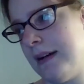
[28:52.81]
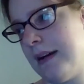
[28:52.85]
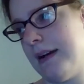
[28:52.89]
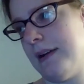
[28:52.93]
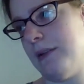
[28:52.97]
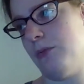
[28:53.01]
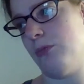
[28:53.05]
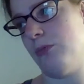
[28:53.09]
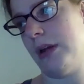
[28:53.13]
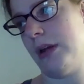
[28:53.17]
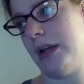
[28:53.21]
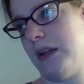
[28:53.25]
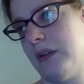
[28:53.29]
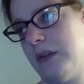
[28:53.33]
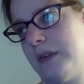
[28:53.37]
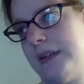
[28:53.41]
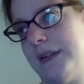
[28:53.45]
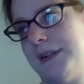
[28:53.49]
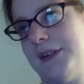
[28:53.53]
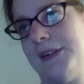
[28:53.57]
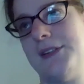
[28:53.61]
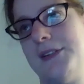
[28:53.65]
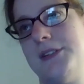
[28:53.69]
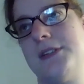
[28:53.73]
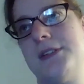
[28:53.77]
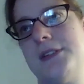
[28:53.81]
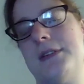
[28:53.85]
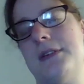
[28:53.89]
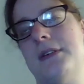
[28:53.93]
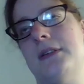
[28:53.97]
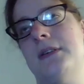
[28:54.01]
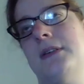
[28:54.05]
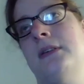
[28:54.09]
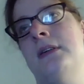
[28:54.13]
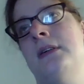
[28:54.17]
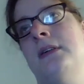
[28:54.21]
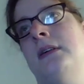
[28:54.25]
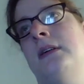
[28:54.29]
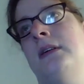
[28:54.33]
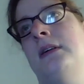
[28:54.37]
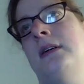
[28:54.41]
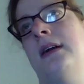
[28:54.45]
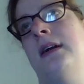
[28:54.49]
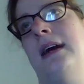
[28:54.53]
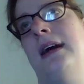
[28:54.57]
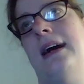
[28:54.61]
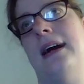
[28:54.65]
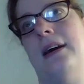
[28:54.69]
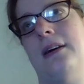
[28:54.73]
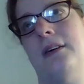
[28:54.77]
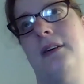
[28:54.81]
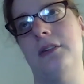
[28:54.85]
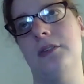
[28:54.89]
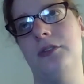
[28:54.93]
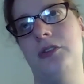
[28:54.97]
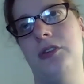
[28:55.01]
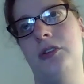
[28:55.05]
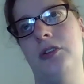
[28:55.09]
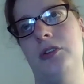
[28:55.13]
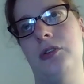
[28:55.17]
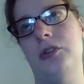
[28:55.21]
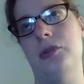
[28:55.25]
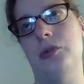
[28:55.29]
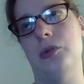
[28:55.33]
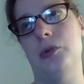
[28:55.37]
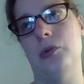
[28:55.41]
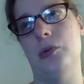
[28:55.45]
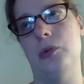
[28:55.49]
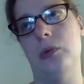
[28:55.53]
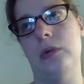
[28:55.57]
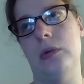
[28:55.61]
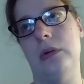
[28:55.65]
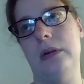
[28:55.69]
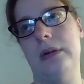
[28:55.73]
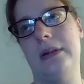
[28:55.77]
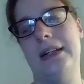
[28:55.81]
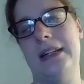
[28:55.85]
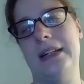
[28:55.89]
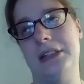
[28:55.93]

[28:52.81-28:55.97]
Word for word: I realized how to